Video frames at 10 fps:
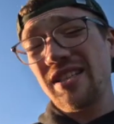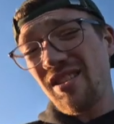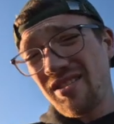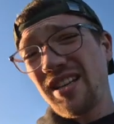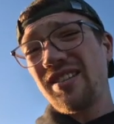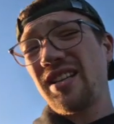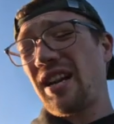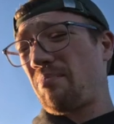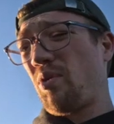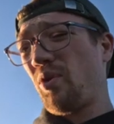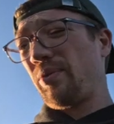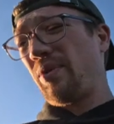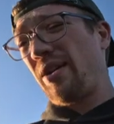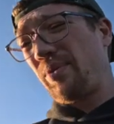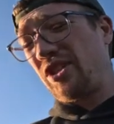it does get to that point
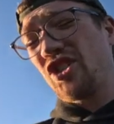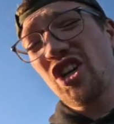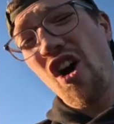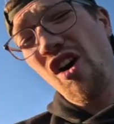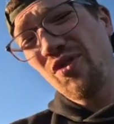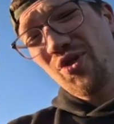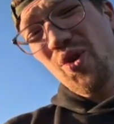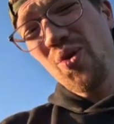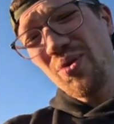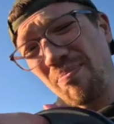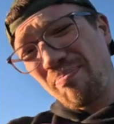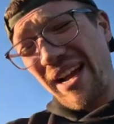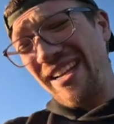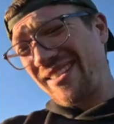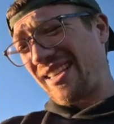where we just can't do the
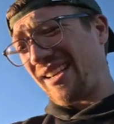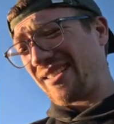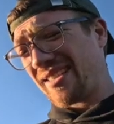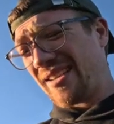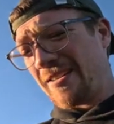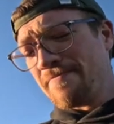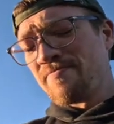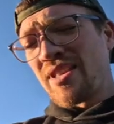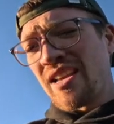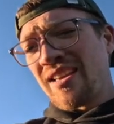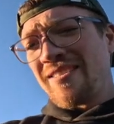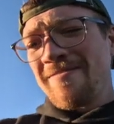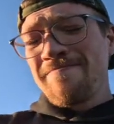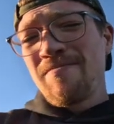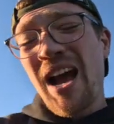basics.
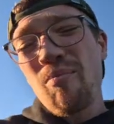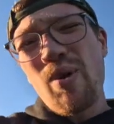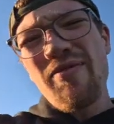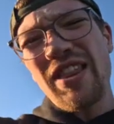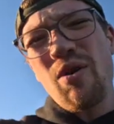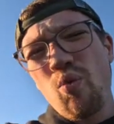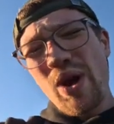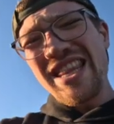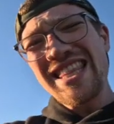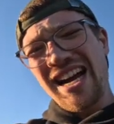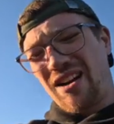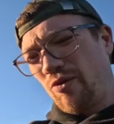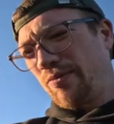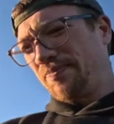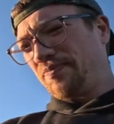And with that win now,
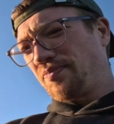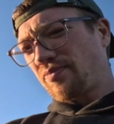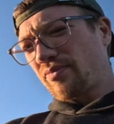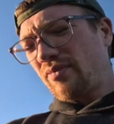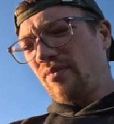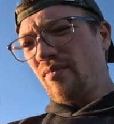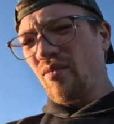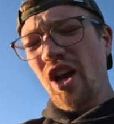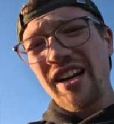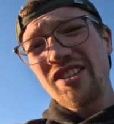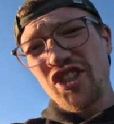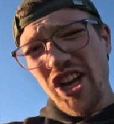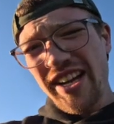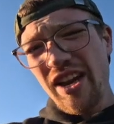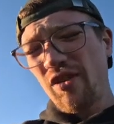I can
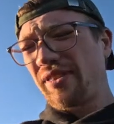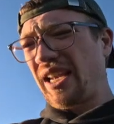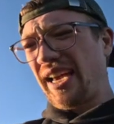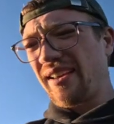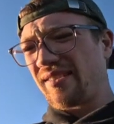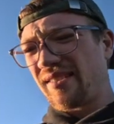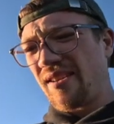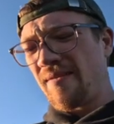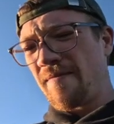check it off the list